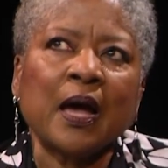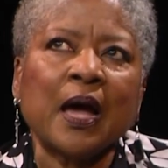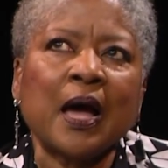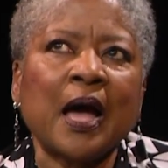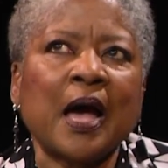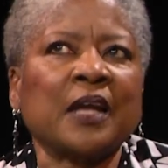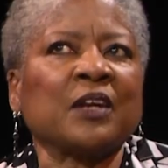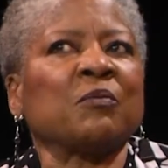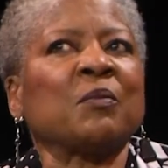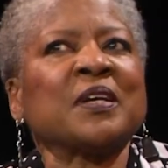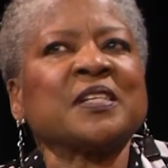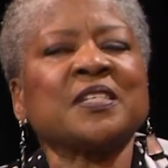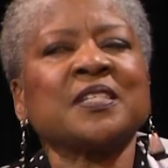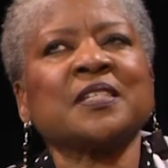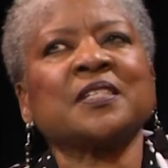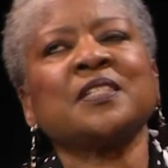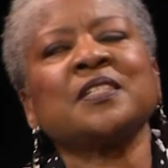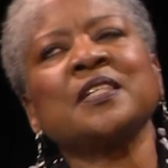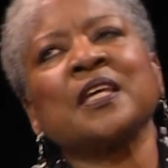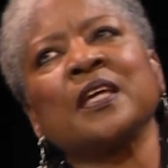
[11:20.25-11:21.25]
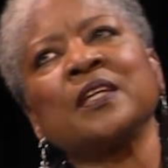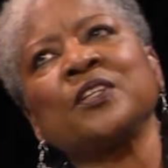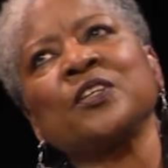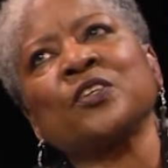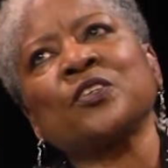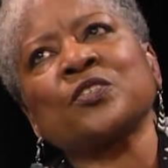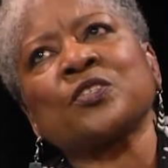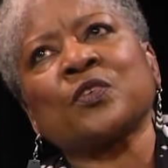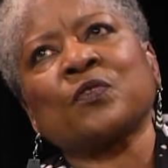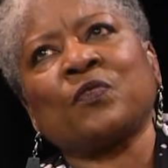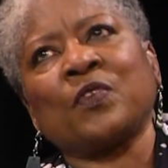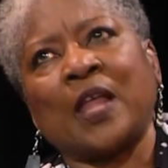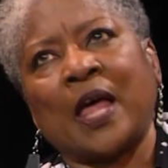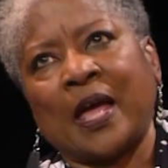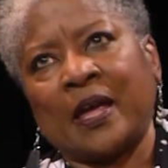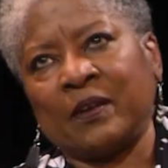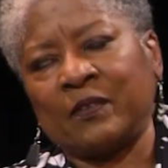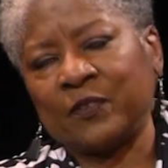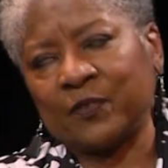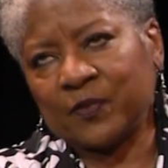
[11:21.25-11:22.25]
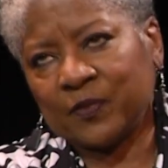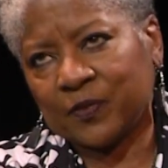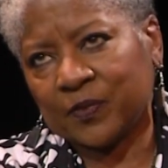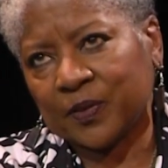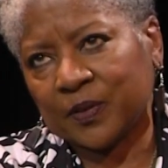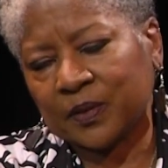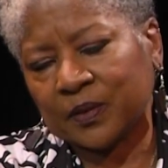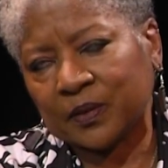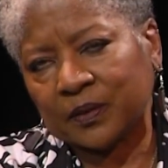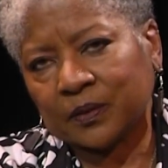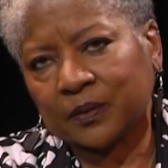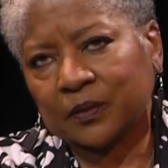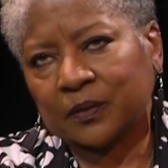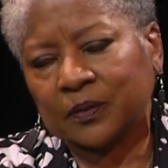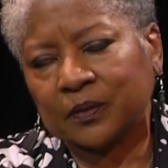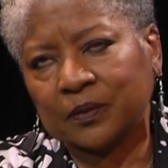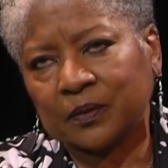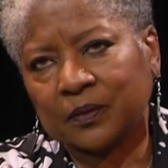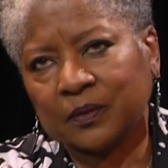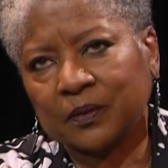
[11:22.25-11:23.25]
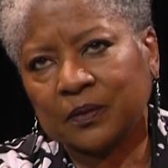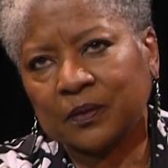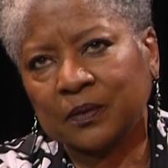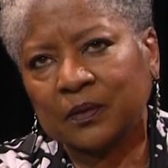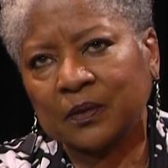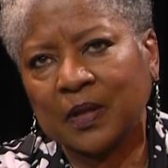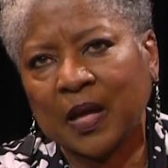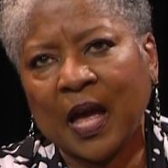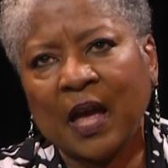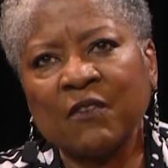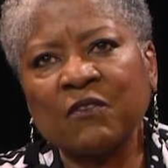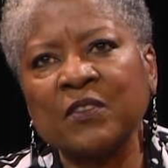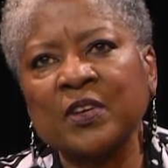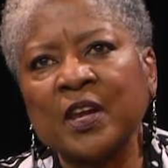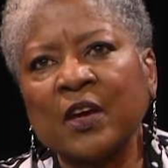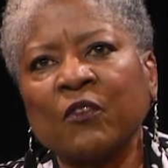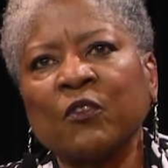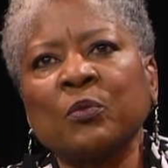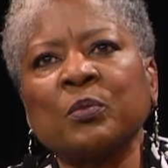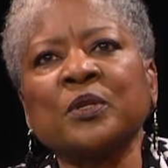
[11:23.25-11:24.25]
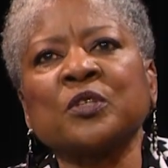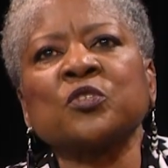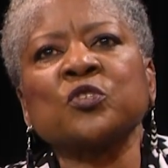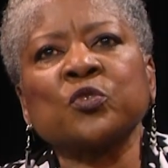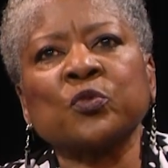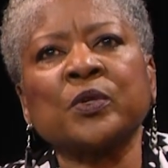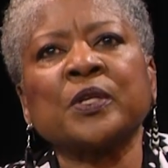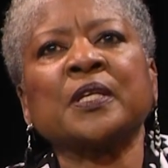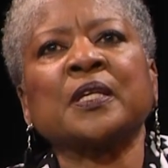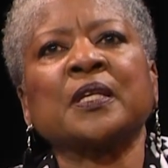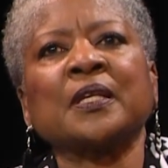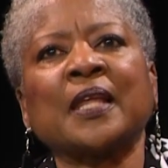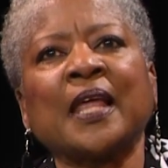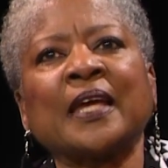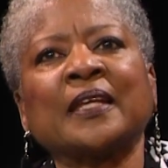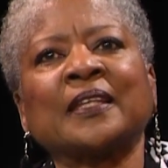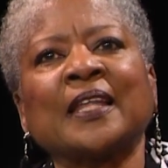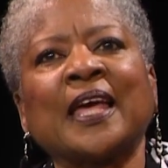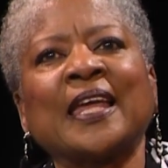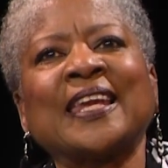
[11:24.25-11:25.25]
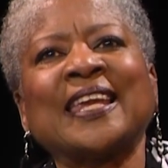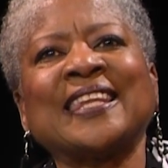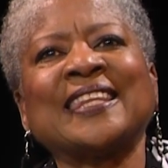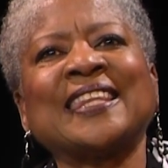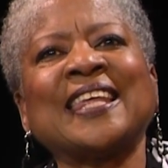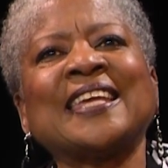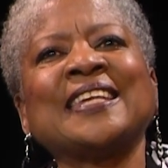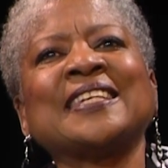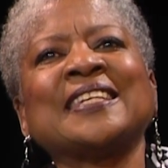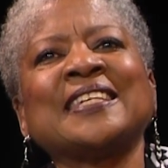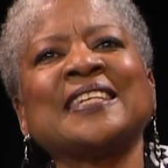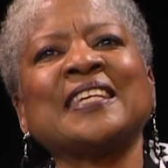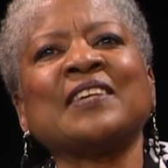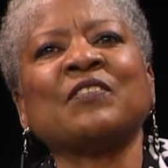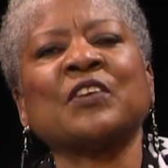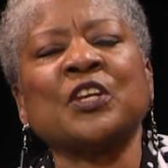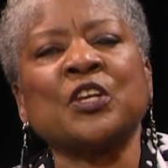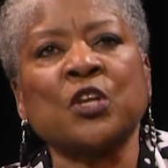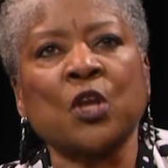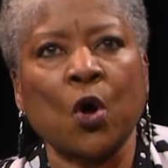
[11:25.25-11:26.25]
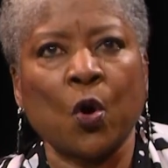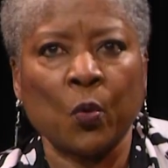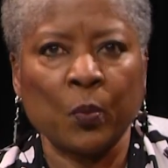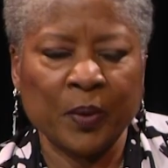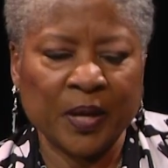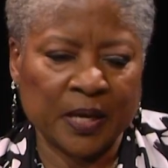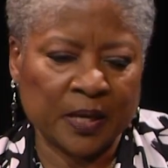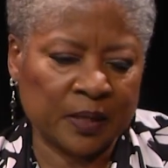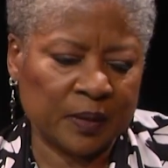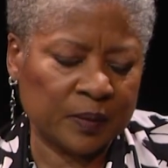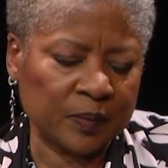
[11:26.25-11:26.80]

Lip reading: Out of my 68 years of life, I've never been treated like that, and they didn't even know me.